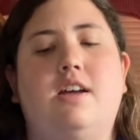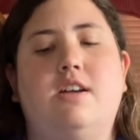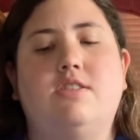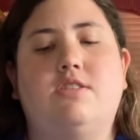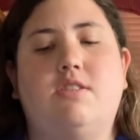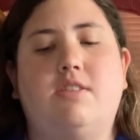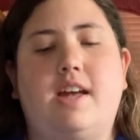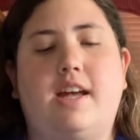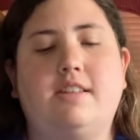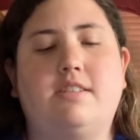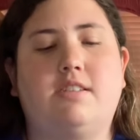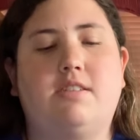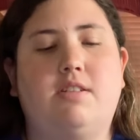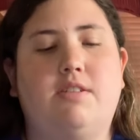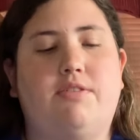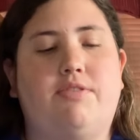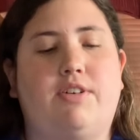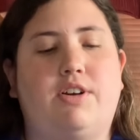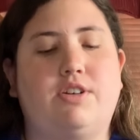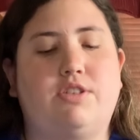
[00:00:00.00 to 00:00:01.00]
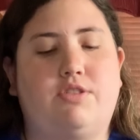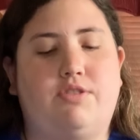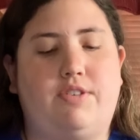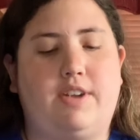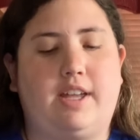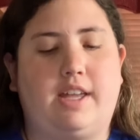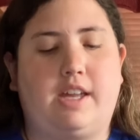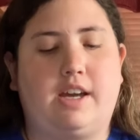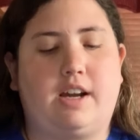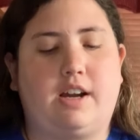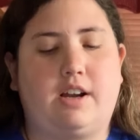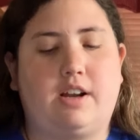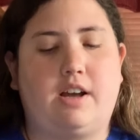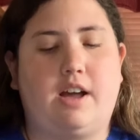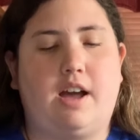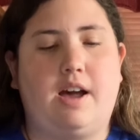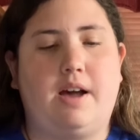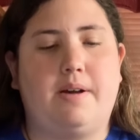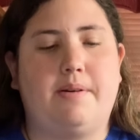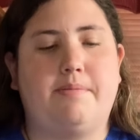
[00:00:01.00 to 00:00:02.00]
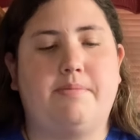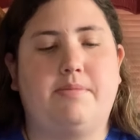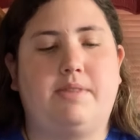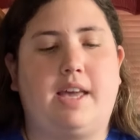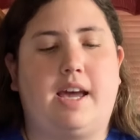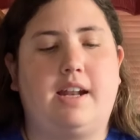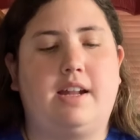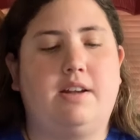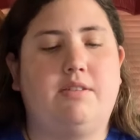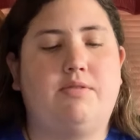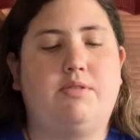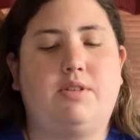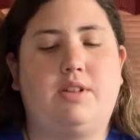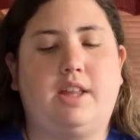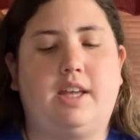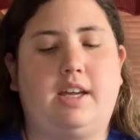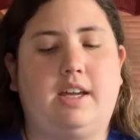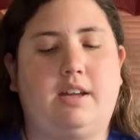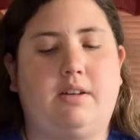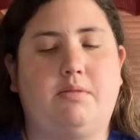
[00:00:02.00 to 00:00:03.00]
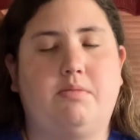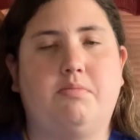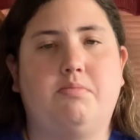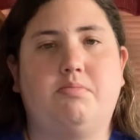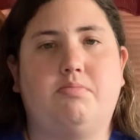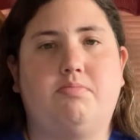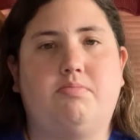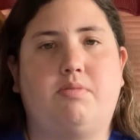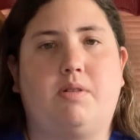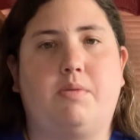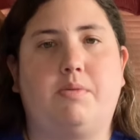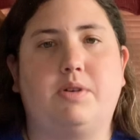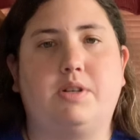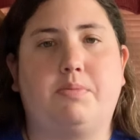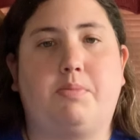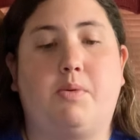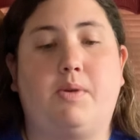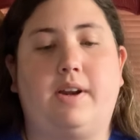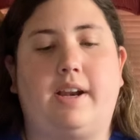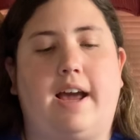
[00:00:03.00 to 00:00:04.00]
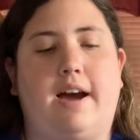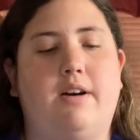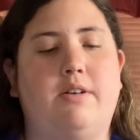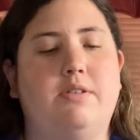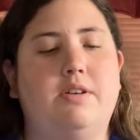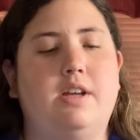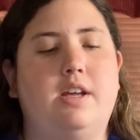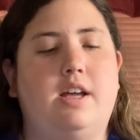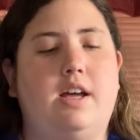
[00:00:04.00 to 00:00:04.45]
So that's the first figure that I wanted to point out.